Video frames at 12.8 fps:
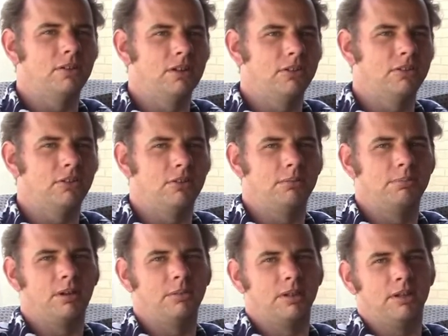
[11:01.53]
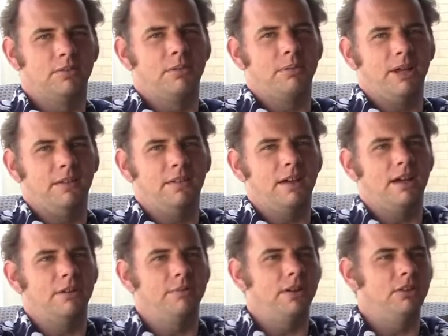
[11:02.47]
so probably have to paint
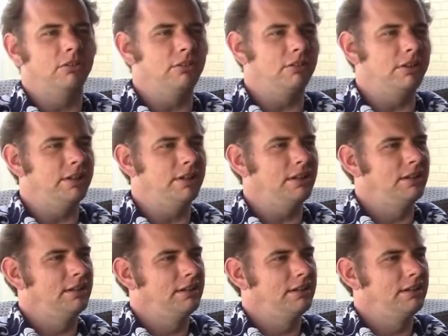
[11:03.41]
that eventually.